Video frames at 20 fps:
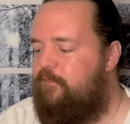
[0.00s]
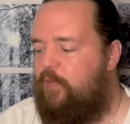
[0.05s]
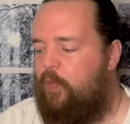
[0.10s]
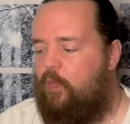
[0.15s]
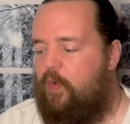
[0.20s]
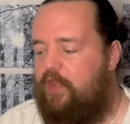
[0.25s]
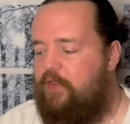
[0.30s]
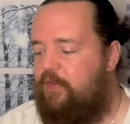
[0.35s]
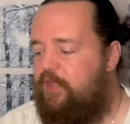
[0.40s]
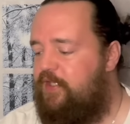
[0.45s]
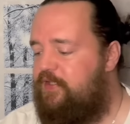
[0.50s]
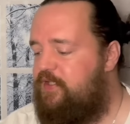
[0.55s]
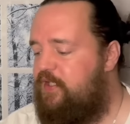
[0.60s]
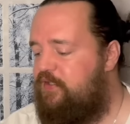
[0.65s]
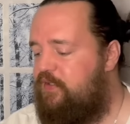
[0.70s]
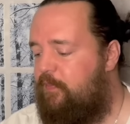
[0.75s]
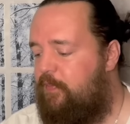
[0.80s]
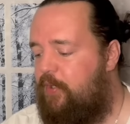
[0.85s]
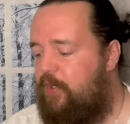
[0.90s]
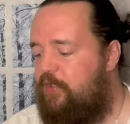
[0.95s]
Whether this
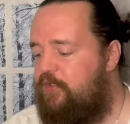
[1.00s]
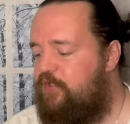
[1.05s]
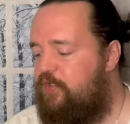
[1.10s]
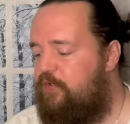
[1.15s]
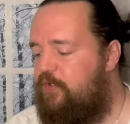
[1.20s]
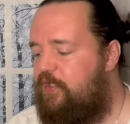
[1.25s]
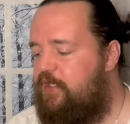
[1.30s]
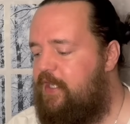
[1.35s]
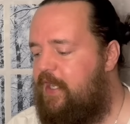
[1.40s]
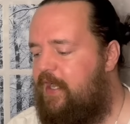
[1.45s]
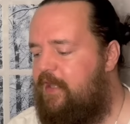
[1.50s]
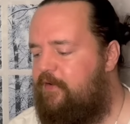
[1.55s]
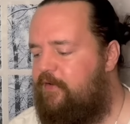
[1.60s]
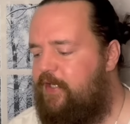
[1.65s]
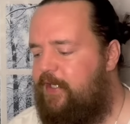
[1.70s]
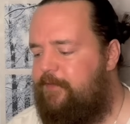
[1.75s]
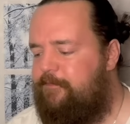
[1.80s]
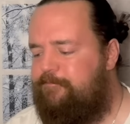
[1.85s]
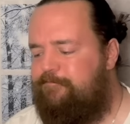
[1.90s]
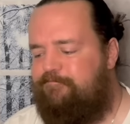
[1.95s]
is a person or not,
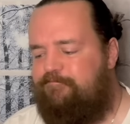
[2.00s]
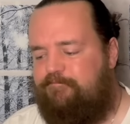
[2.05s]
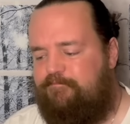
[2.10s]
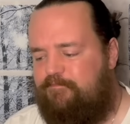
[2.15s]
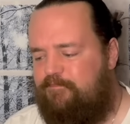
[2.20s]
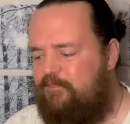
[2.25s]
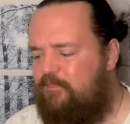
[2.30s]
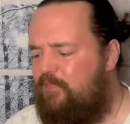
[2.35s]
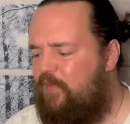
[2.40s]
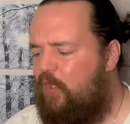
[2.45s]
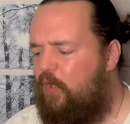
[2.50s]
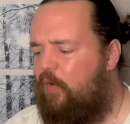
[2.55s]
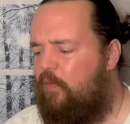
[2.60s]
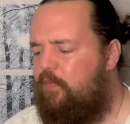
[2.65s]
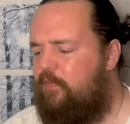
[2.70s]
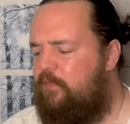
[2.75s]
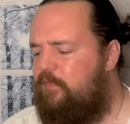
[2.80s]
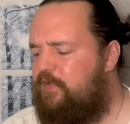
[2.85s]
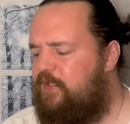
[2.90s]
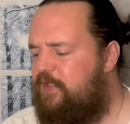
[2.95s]
like,
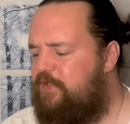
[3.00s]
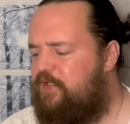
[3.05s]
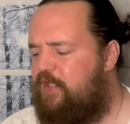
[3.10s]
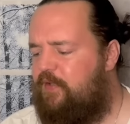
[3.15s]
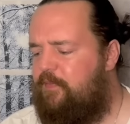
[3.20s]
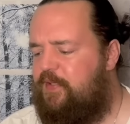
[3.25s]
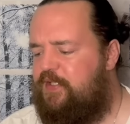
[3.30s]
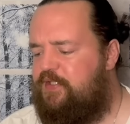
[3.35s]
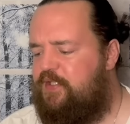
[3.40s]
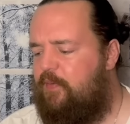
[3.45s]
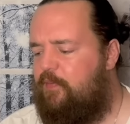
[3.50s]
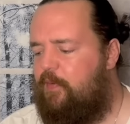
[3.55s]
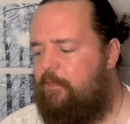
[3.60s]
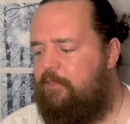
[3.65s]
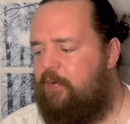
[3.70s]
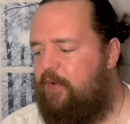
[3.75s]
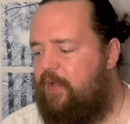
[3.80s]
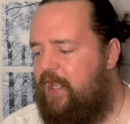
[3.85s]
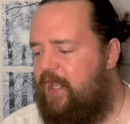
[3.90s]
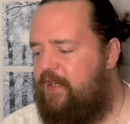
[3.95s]
this could be someone
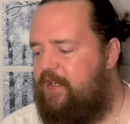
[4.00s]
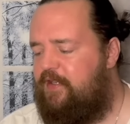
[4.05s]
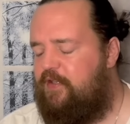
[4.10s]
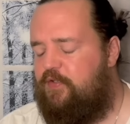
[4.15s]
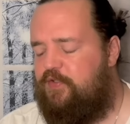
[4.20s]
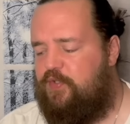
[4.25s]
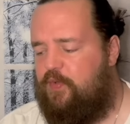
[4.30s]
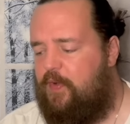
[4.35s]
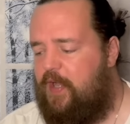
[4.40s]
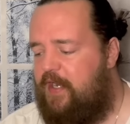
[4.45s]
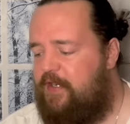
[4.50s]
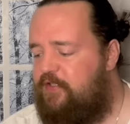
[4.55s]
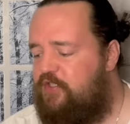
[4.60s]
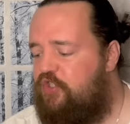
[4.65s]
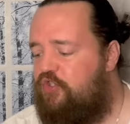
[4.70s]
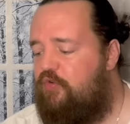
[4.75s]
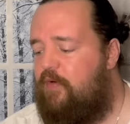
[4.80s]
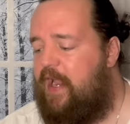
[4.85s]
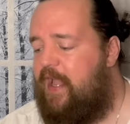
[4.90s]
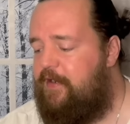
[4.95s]
planning. There's a lot of
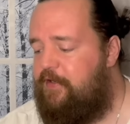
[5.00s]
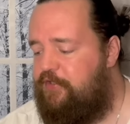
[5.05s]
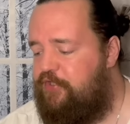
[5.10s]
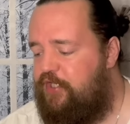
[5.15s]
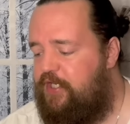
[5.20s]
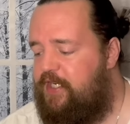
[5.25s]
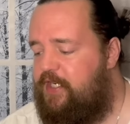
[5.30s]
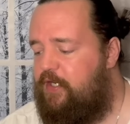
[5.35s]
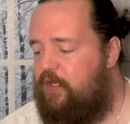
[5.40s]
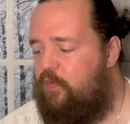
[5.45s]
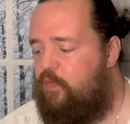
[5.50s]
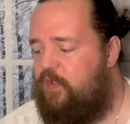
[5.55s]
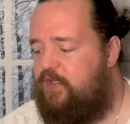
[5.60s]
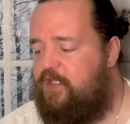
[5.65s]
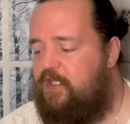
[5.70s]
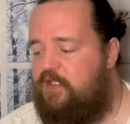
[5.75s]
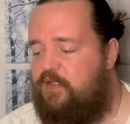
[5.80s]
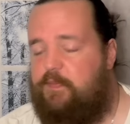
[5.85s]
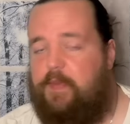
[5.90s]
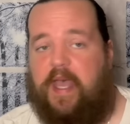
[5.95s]
strategy here with
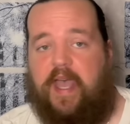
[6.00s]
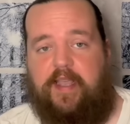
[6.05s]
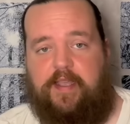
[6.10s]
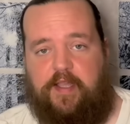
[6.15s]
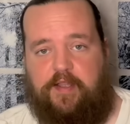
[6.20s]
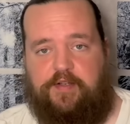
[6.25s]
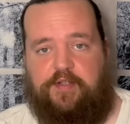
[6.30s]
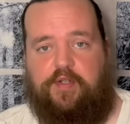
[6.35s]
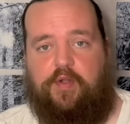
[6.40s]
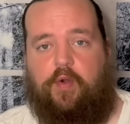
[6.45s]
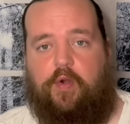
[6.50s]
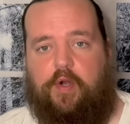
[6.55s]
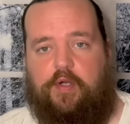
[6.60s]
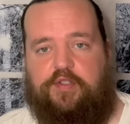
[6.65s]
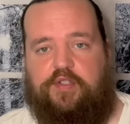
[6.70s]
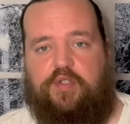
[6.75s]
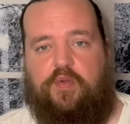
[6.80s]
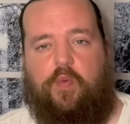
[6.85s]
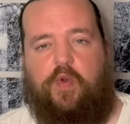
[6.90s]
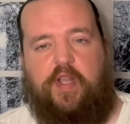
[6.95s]
these back-end
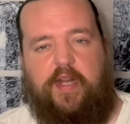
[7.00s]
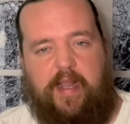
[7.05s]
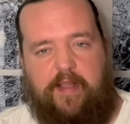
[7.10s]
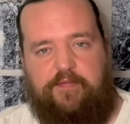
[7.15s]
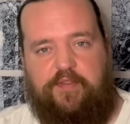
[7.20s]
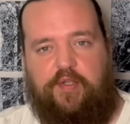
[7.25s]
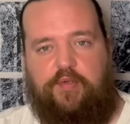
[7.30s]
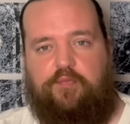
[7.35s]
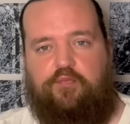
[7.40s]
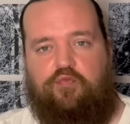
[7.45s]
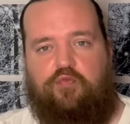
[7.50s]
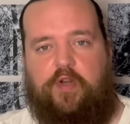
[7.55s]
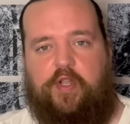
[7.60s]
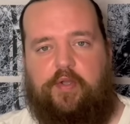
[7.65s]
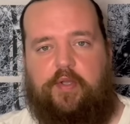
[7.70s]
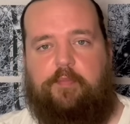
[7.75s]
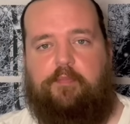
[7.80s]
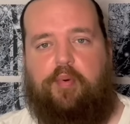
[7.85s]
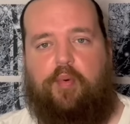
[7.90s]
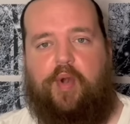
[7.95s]
cards, so we're going to have to
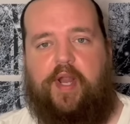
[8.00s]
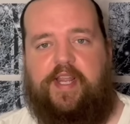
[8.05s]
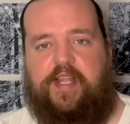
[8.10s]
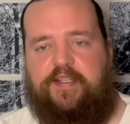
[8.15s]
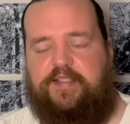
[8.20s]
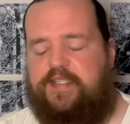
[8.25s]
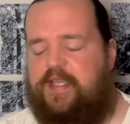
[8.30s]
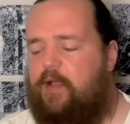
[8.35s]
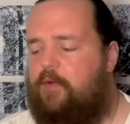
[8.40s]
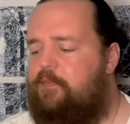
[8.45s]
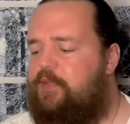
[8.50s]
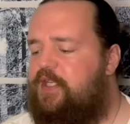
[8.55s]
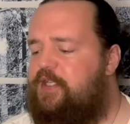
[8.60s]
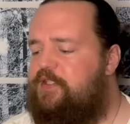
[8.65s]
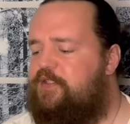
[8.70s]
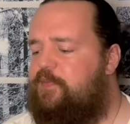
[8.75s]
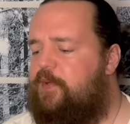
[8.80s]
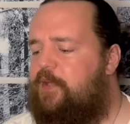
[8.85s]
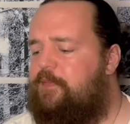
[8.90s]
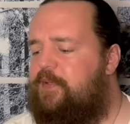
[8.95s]
really break it down
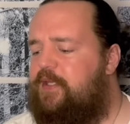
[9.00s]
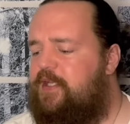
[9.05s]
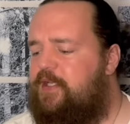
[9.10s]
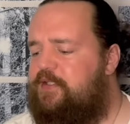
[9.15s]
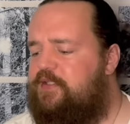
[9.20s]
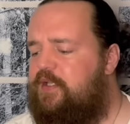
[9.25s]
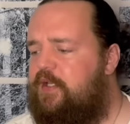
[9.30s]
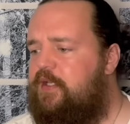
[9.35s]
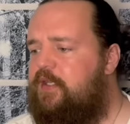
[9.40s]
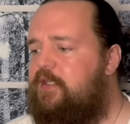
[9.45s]
piece by piece